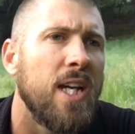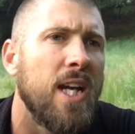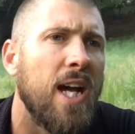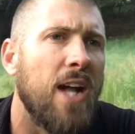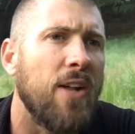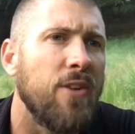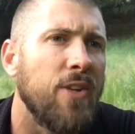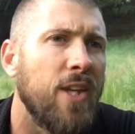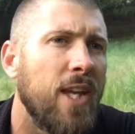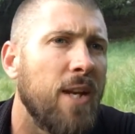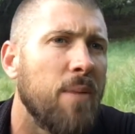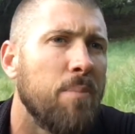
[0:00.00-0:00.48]

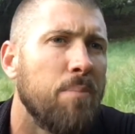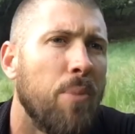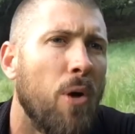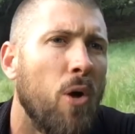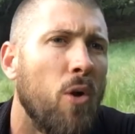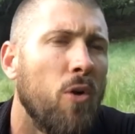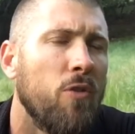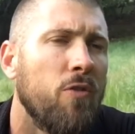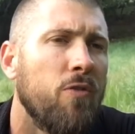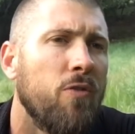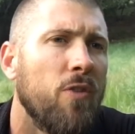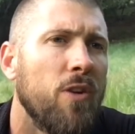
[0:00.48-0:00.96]
I'll eat a
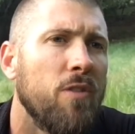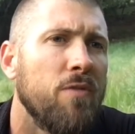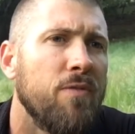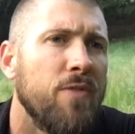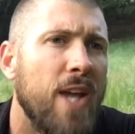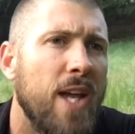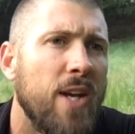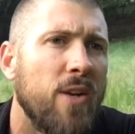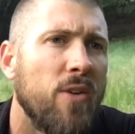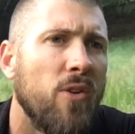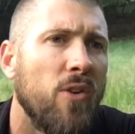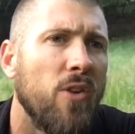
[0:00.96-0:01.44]
bowl full of
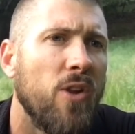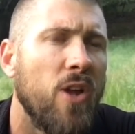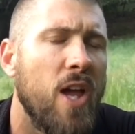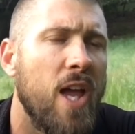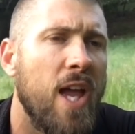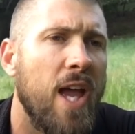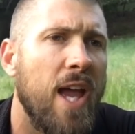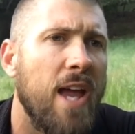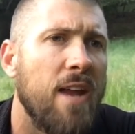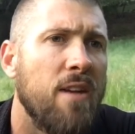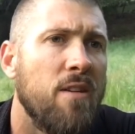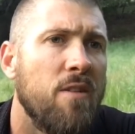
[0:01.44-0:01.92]
nettle,
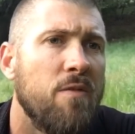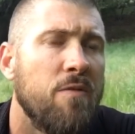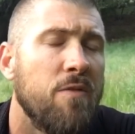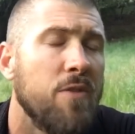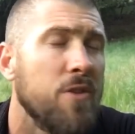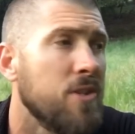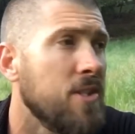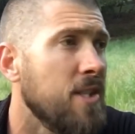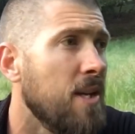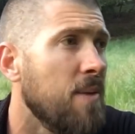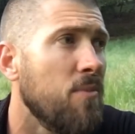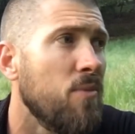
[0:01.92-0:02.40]
and for
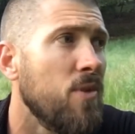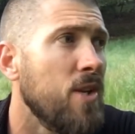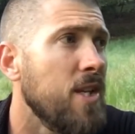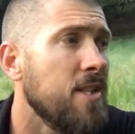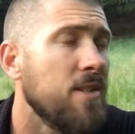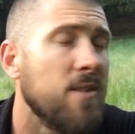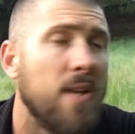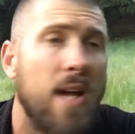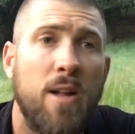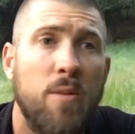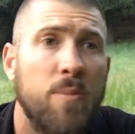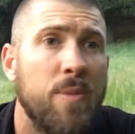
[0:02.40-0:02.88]
some
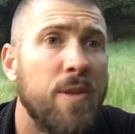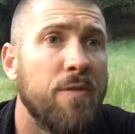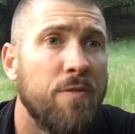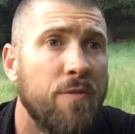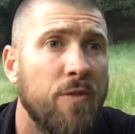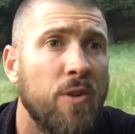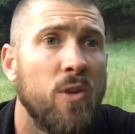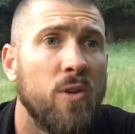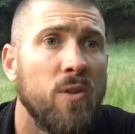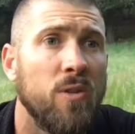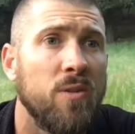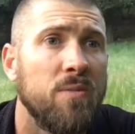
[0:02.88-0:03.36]
reason I'll be
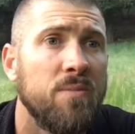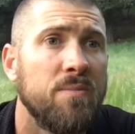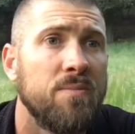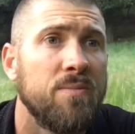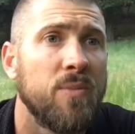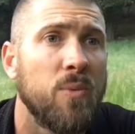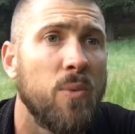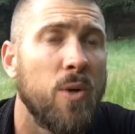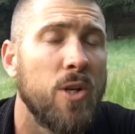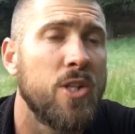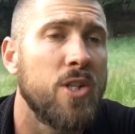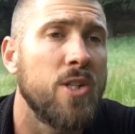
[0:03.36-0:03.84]
full,
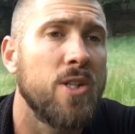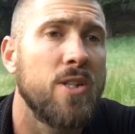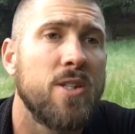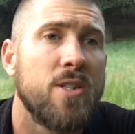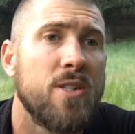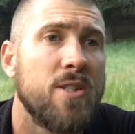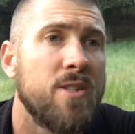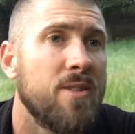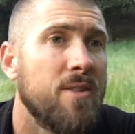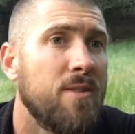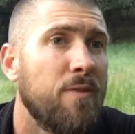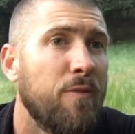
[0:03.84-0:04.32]
which
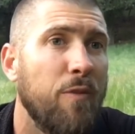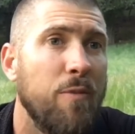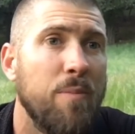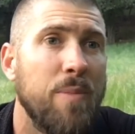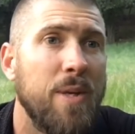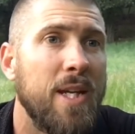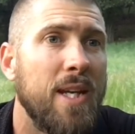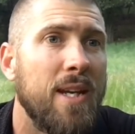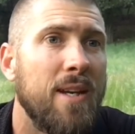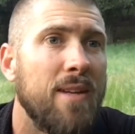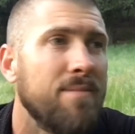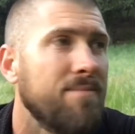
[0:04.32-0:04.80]
is, for
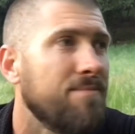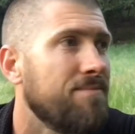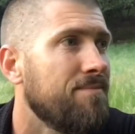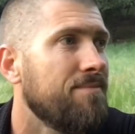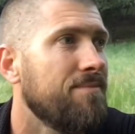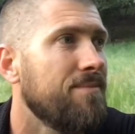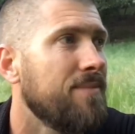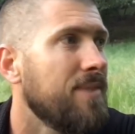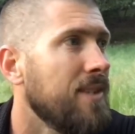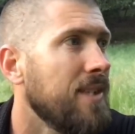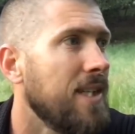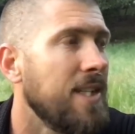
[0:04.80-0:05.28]
me, I
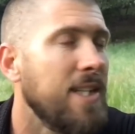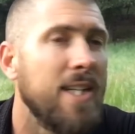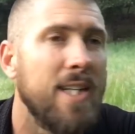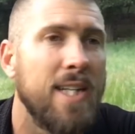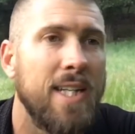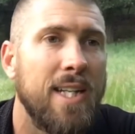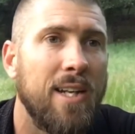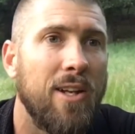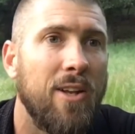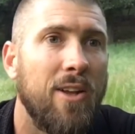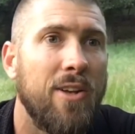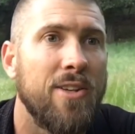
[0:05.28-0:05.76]
need to
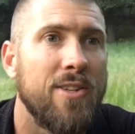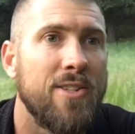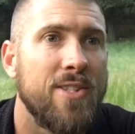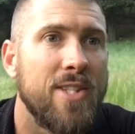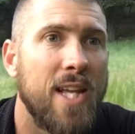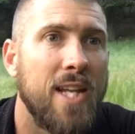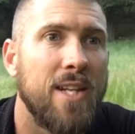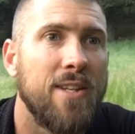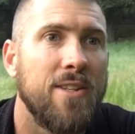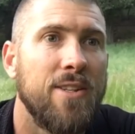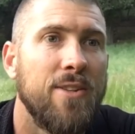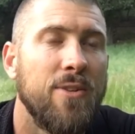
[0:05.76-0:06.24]
eat a lot of
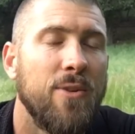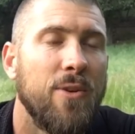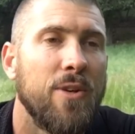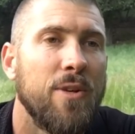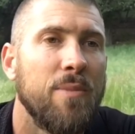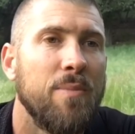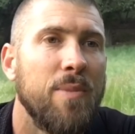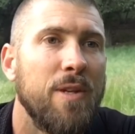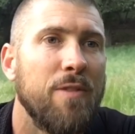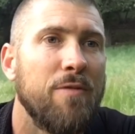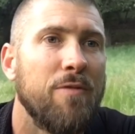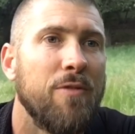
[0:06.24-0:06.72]
salad in order to
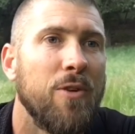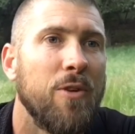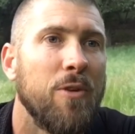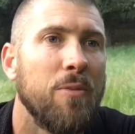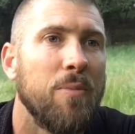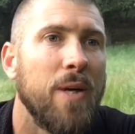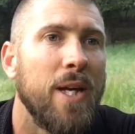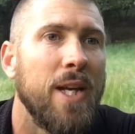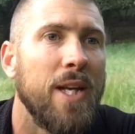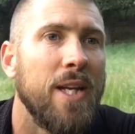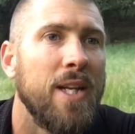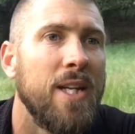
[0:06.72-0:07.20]
be full,
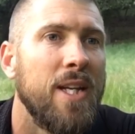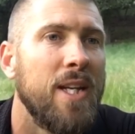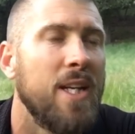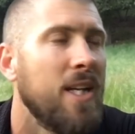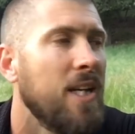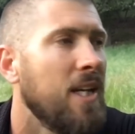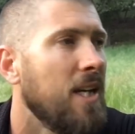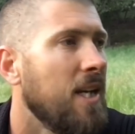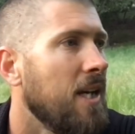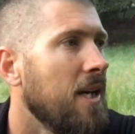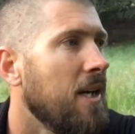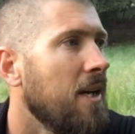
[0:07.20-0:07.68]
but
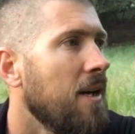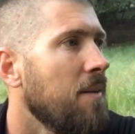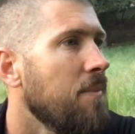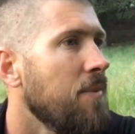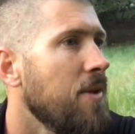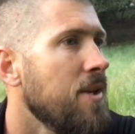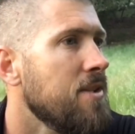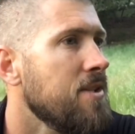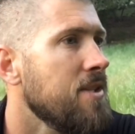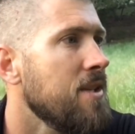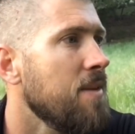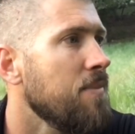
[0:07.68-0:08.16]

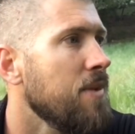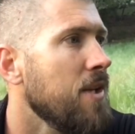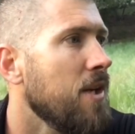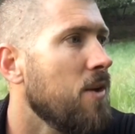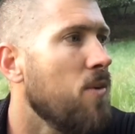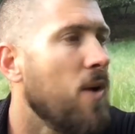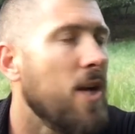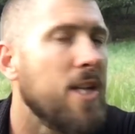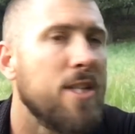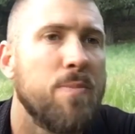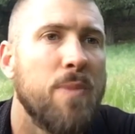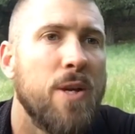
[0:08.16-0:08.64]
there's something
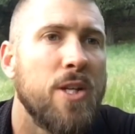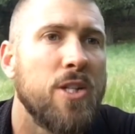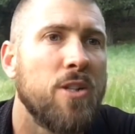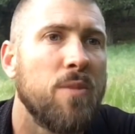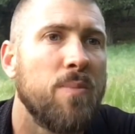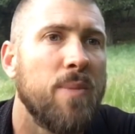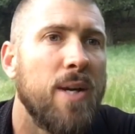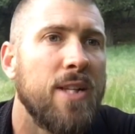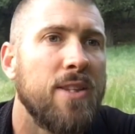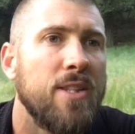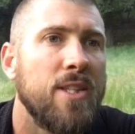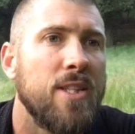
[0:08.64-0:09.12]
quite special
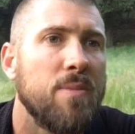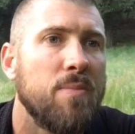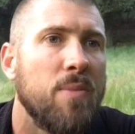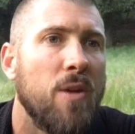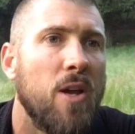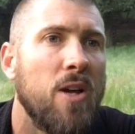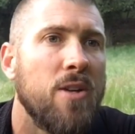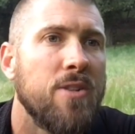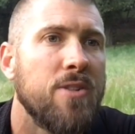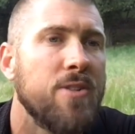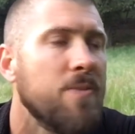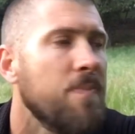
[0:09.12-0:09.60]
about these
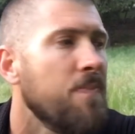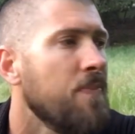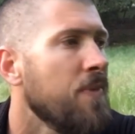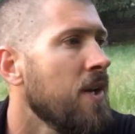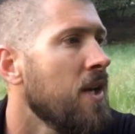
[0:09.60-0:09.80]
plants.